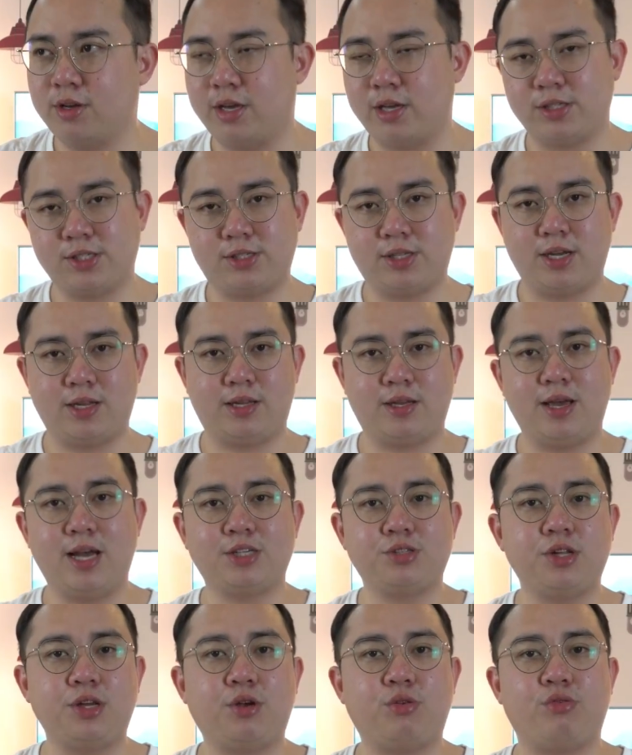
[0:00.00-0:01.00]
Instead, they
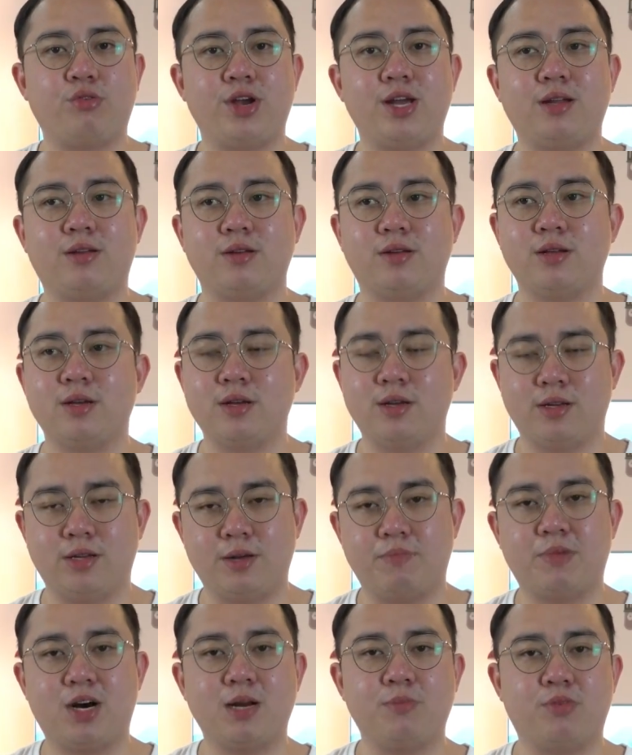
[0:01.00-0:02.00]
actually created
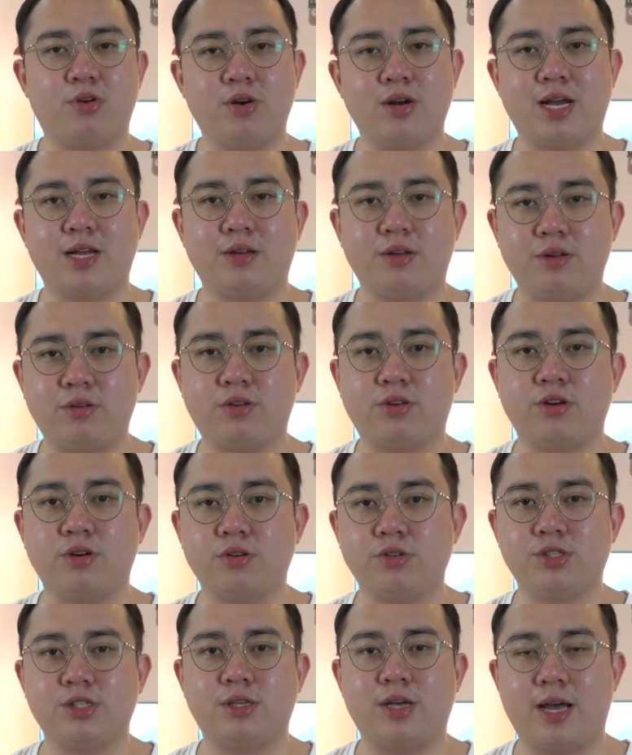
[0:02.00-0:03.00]
the motherboard and the
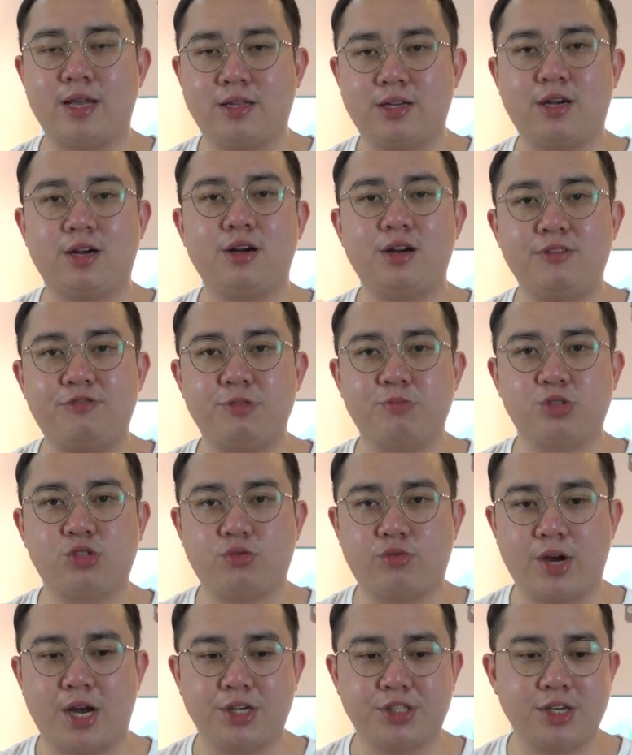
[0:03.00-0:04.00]
internals entirely from
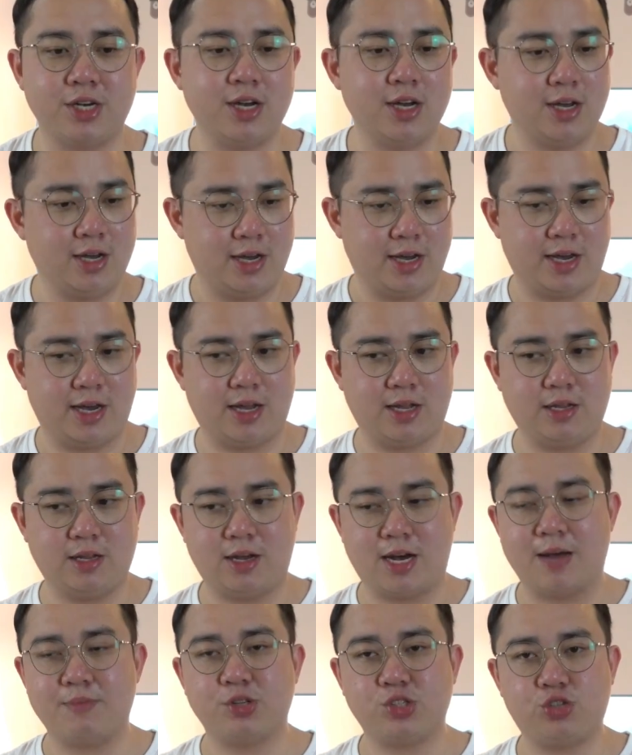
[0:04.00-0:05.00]
scratch, and
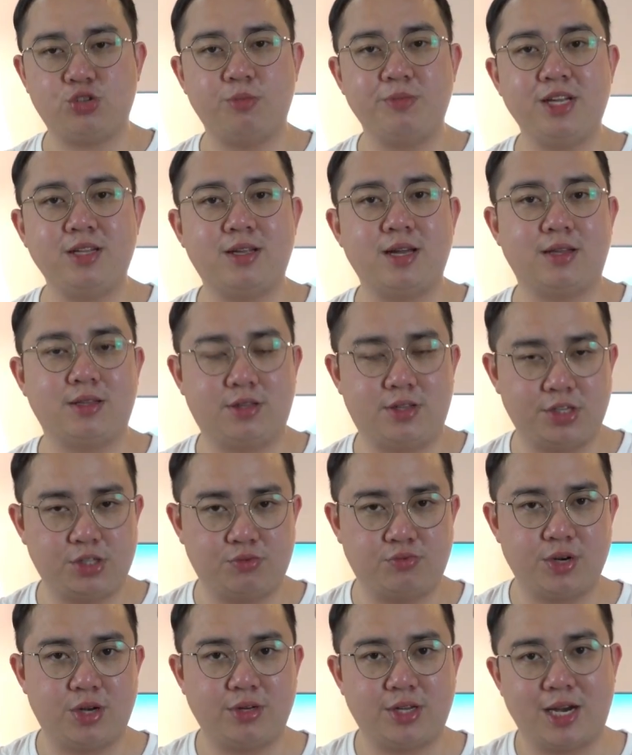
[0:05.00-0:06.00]
I'm assuming that
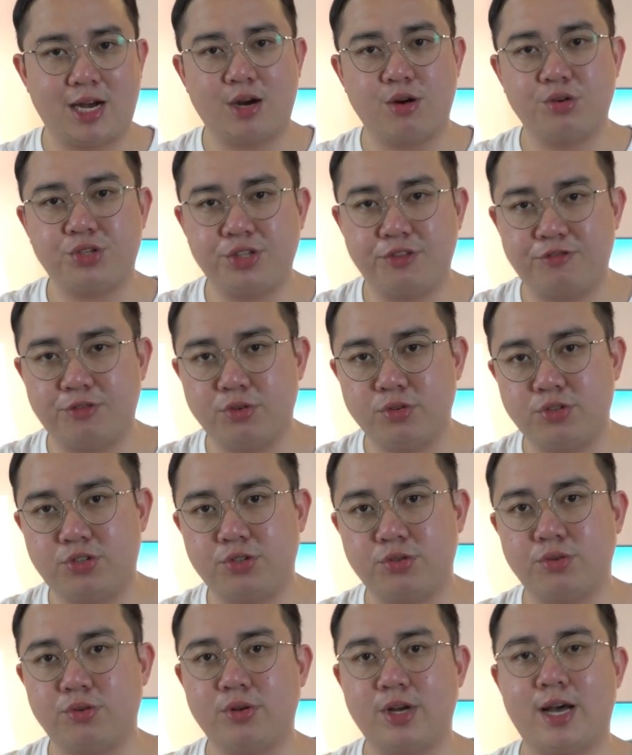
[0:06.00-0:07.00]
this round the ROG Phone
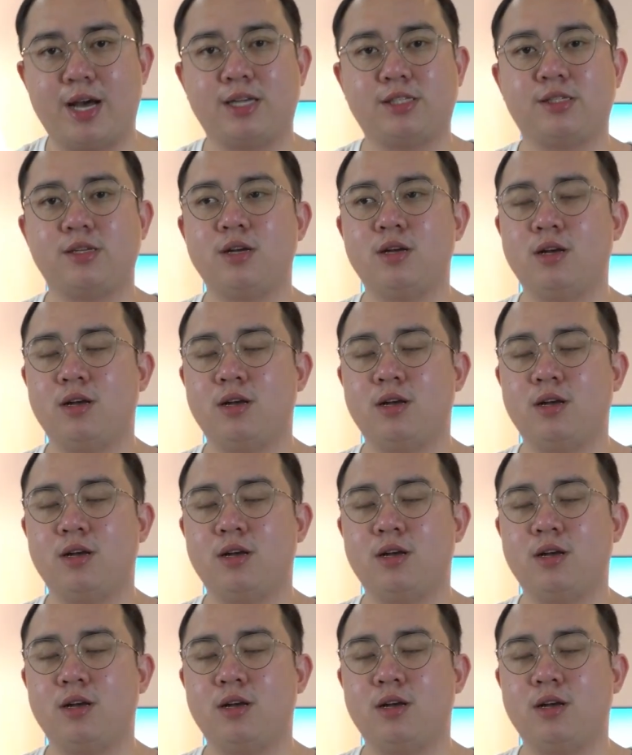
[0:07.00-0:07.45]
2 has